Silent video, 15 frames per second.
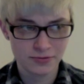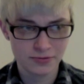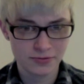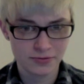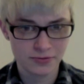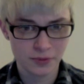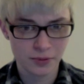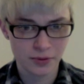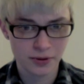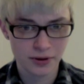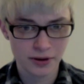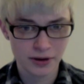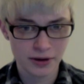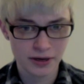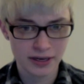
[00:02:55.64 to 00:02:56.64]

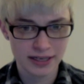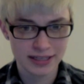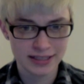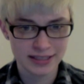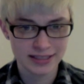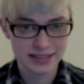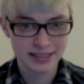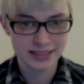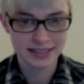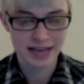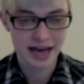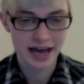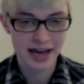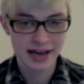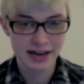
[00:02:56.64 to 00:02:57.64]
for instance,
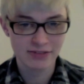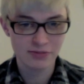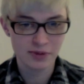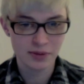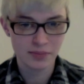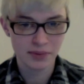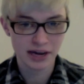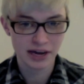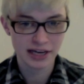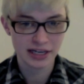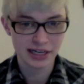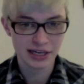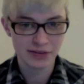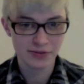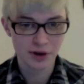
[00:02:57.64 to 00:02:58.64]
I've been
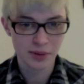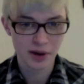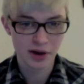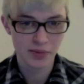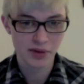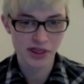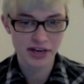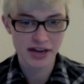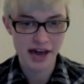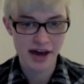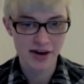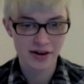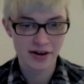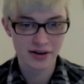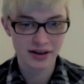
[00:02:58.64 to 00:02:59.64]
binding for about a month
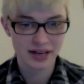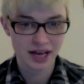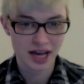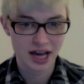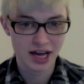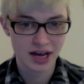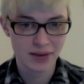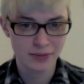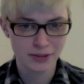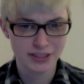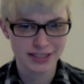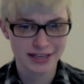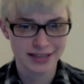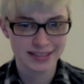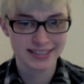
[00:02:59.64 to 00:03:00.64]
now, which
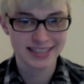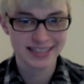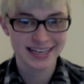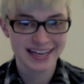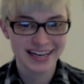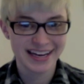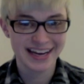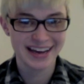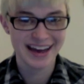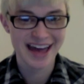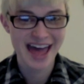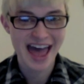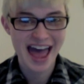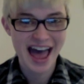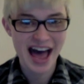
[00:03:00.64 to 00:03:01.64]
sucks,
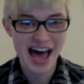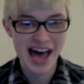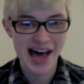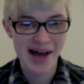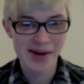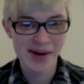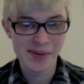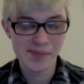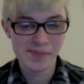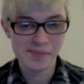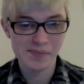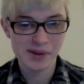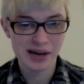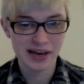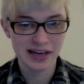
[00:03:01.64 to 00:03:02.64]

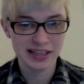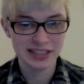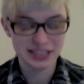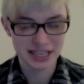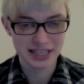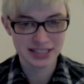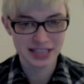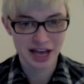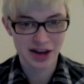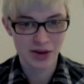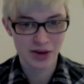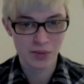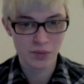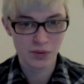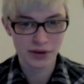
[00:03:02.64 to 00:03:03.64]
but does
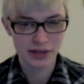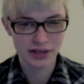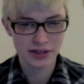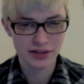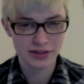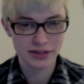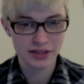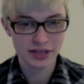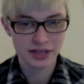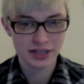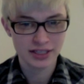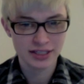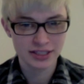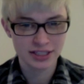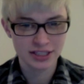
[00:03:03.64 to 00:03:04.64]
help with
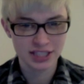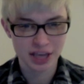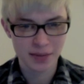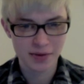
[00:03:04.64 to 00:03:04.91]
some